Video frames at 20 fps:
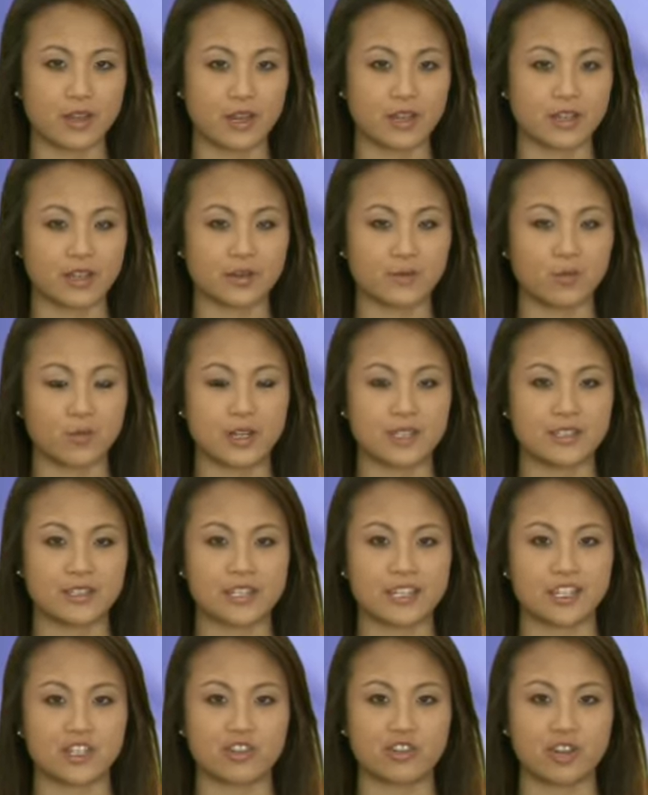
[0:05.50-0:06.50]
on
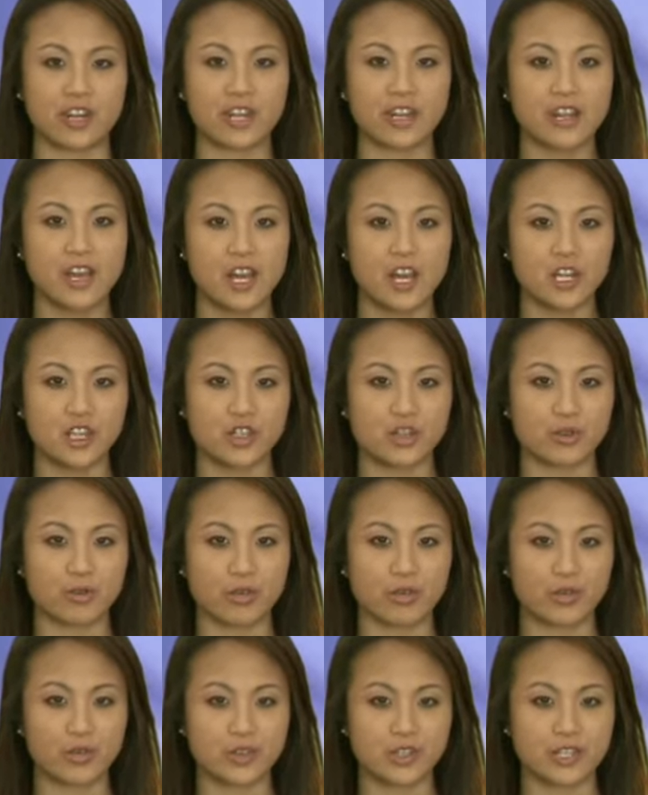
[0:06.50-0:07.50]
Wednesday trade to
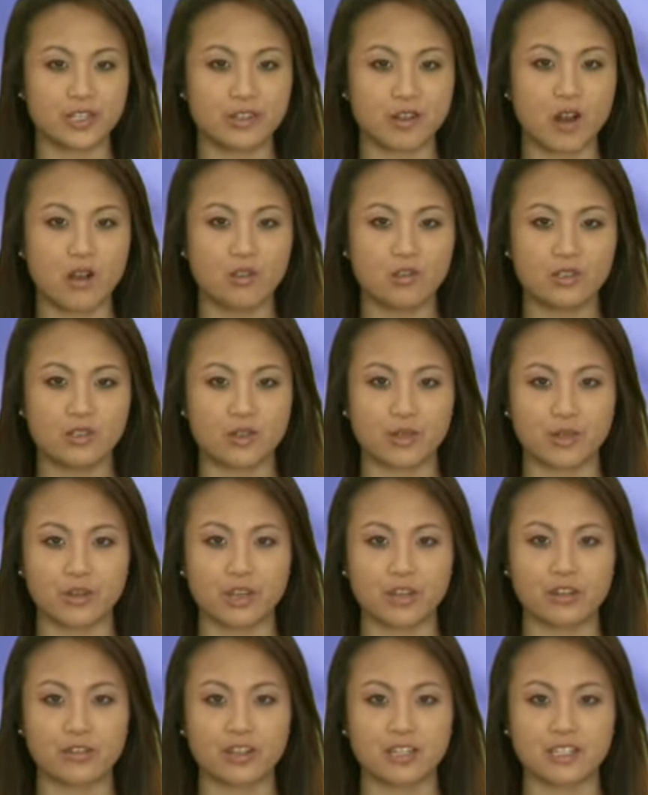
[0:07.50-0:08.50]

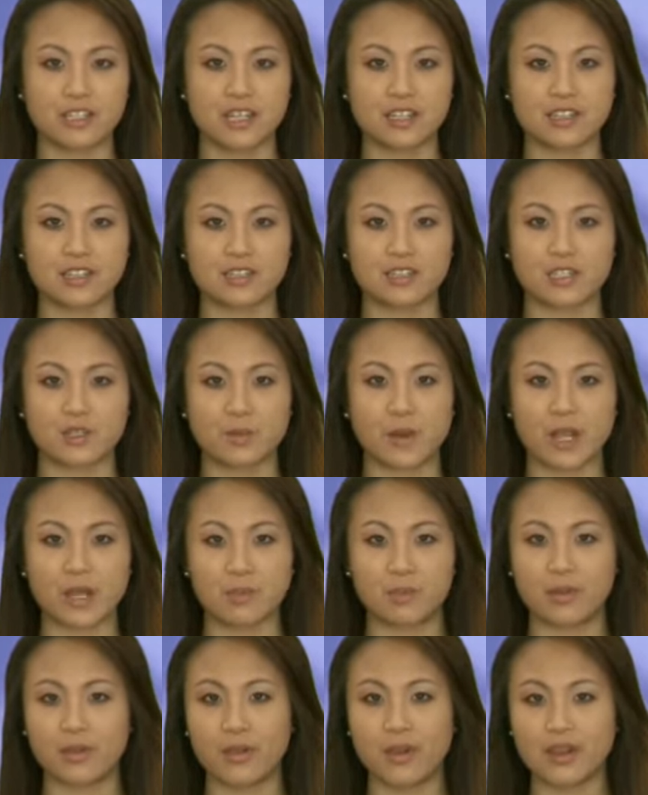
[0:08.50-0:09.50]
$13.33 despite
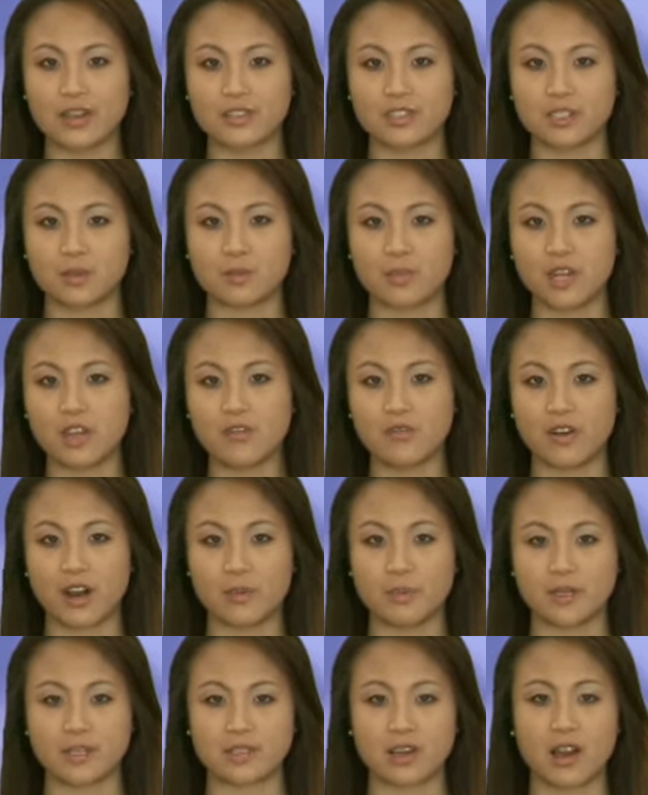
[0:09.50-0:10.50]
plans to beef up
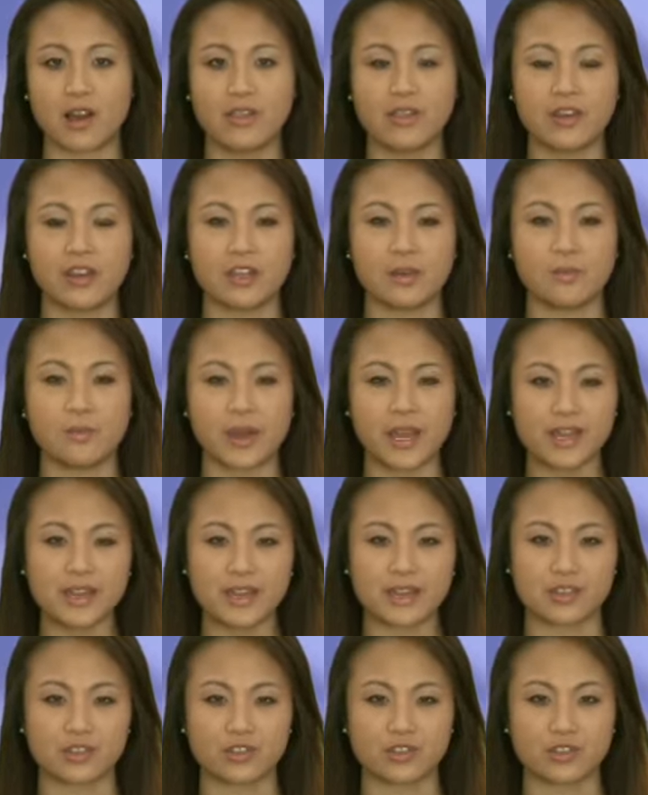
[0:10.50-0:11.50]
its online banking
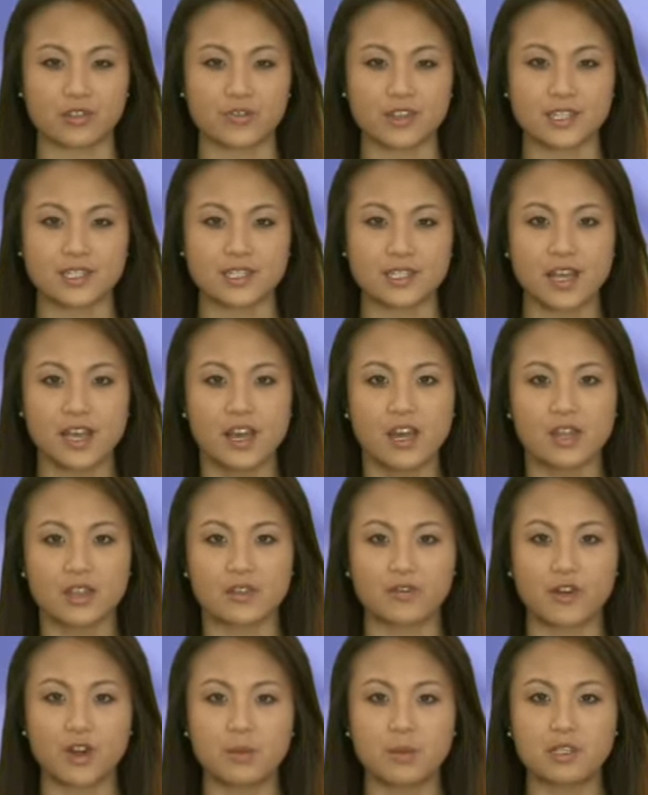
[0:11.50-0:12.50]
service. The
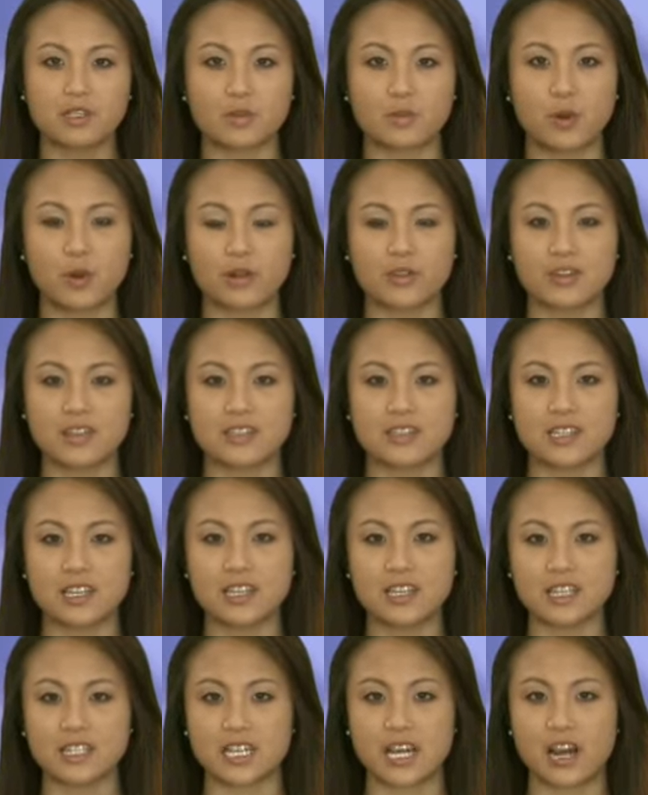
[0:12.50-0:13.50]
firm is reportedly
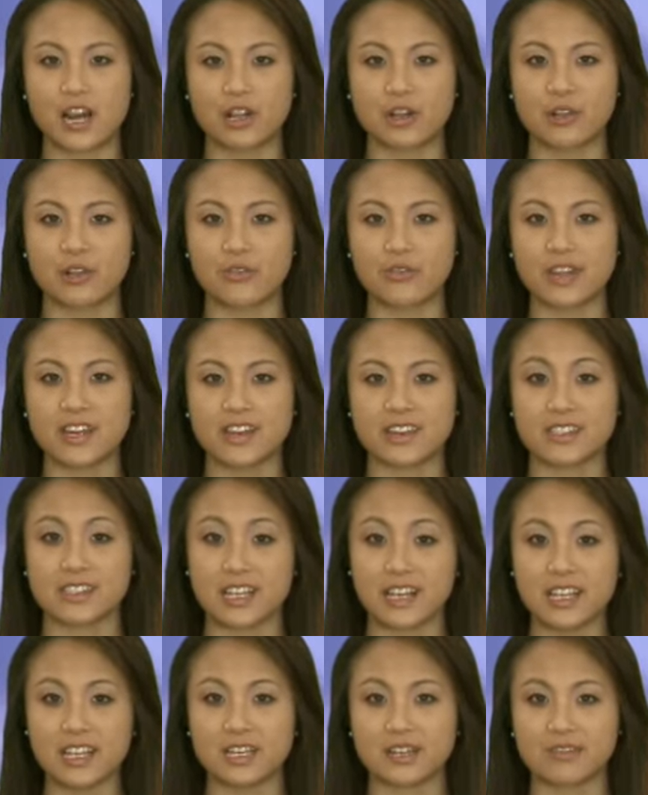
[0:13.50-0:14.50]
seeking to hire three
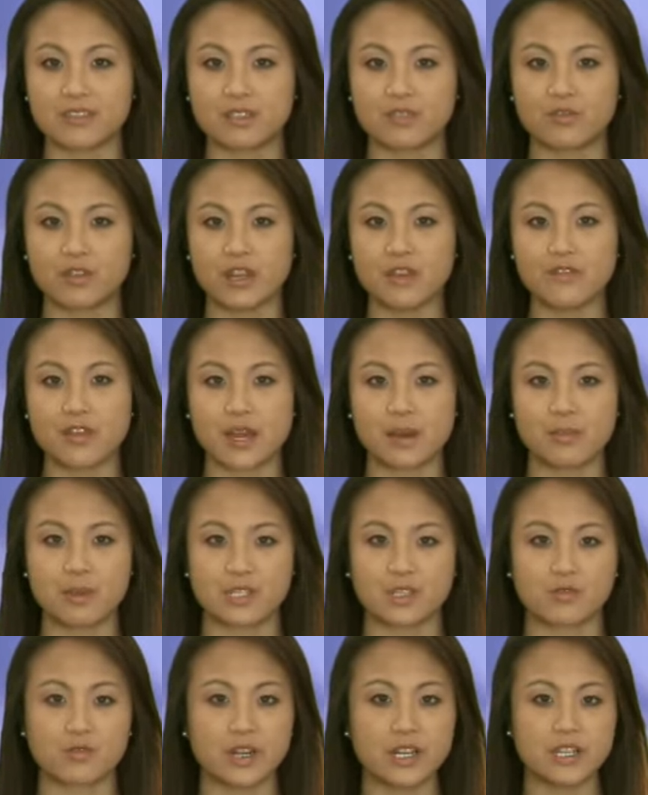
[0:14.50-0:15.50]
executives to revamp its
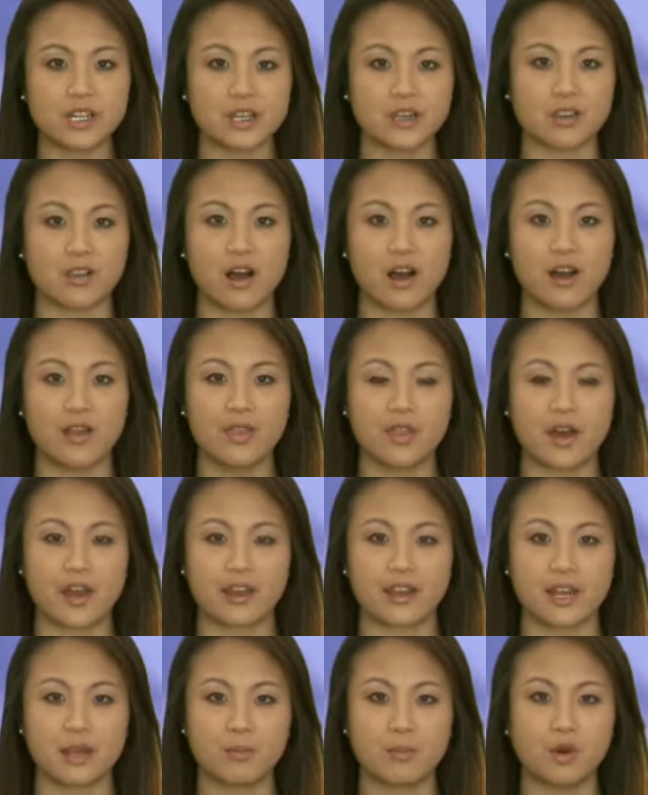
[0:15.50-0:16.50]
retail, online,
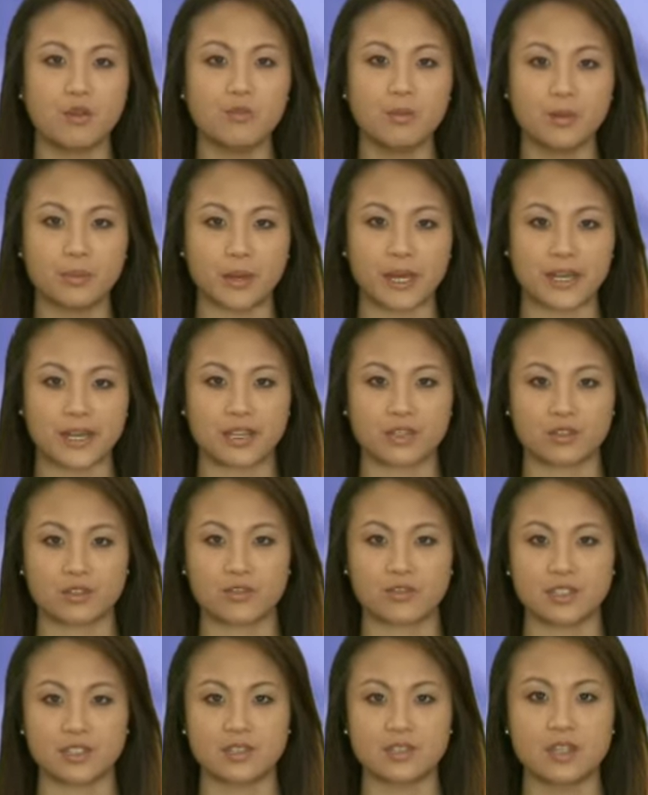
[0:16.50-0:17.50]
and mobile banking
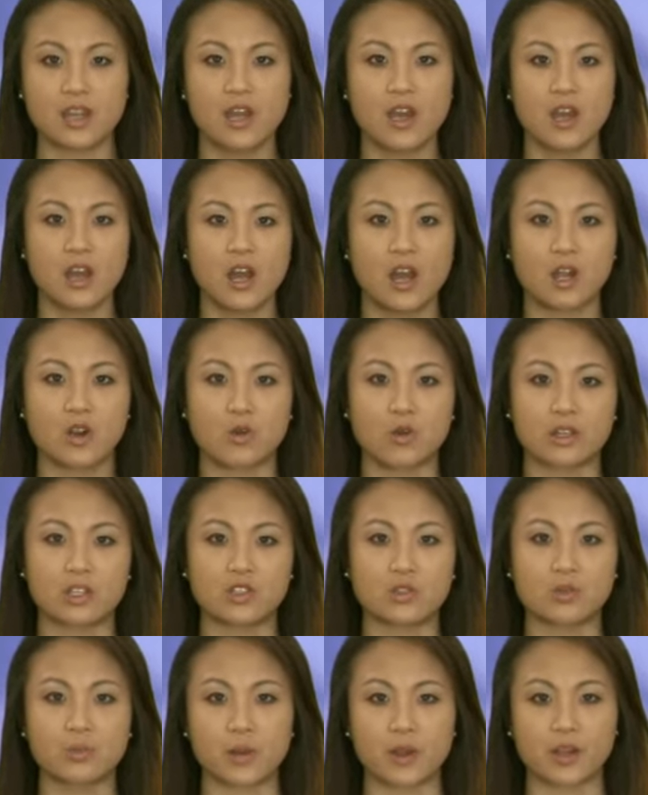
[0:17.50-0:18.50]
services, according to
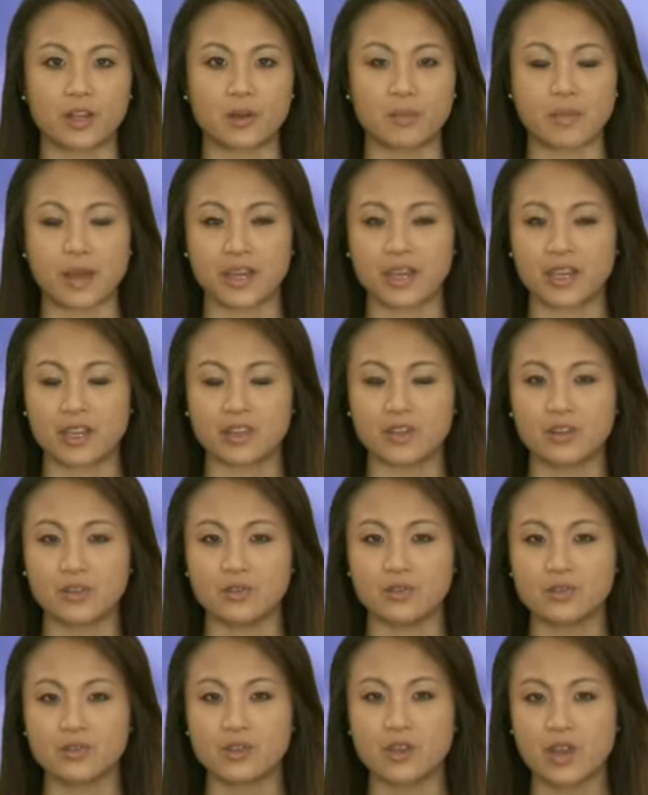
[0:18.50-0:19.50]
American Banking
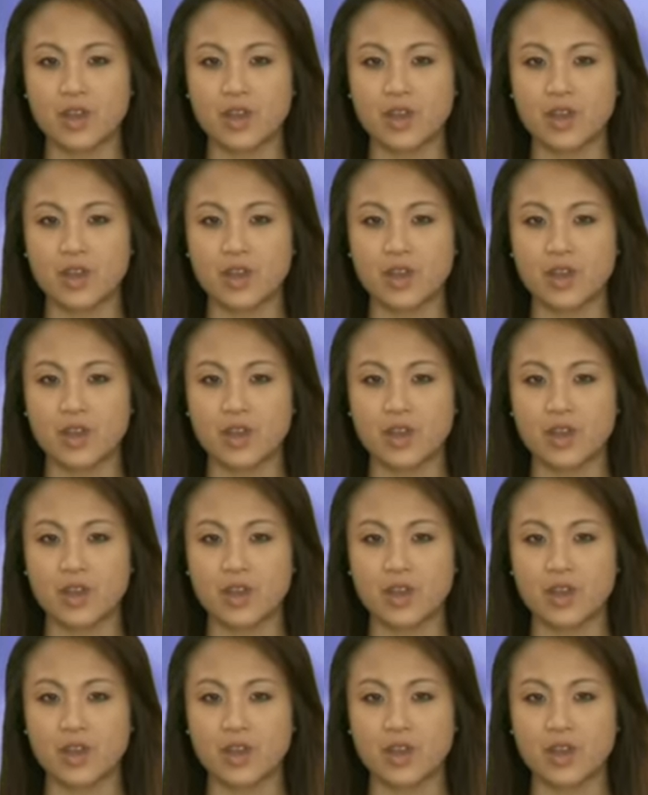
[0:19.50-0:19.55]
News.